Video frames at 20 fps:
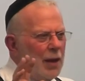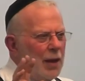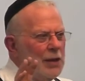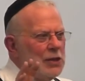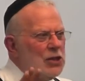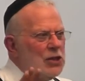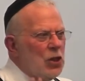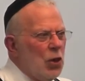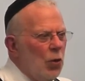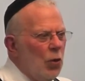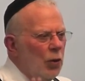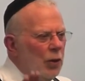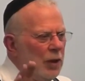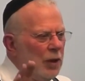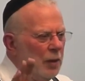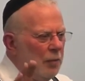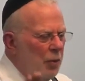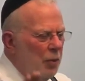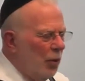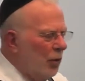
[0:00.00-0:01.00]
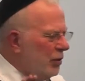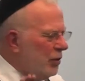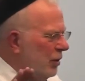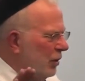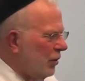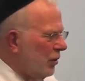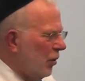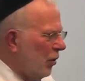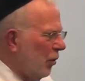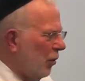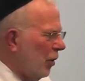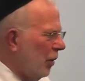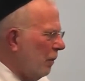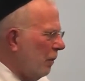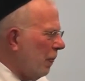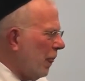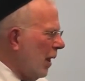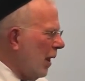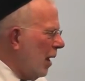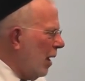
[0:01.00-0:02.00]
He's totally opposed to Torah.
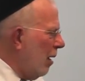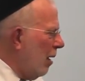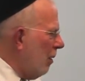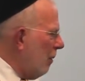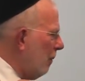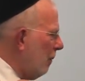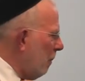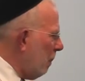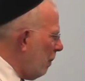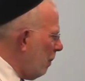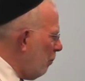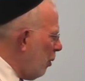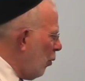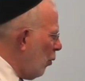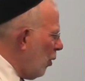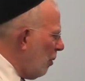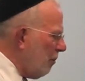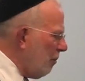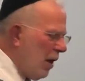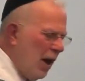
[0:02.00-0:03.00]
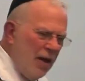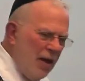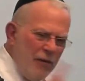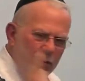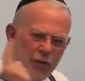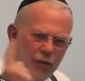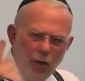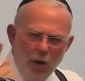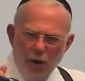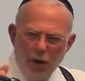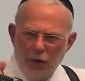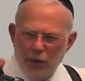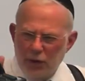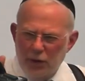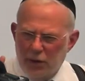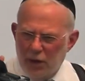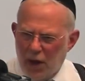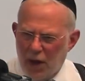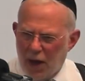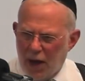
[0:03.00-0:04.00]
But when my father
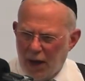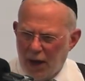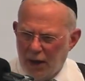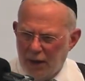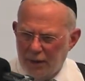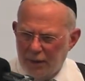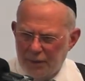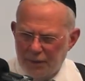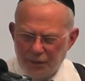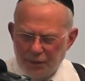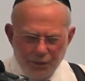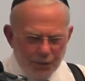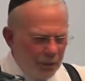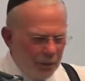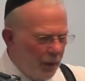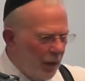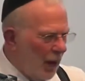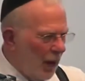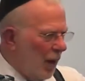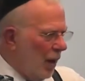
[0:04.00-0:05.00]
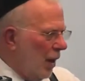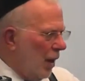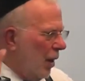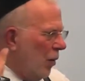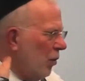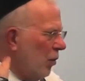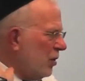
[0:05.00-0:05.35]
died, it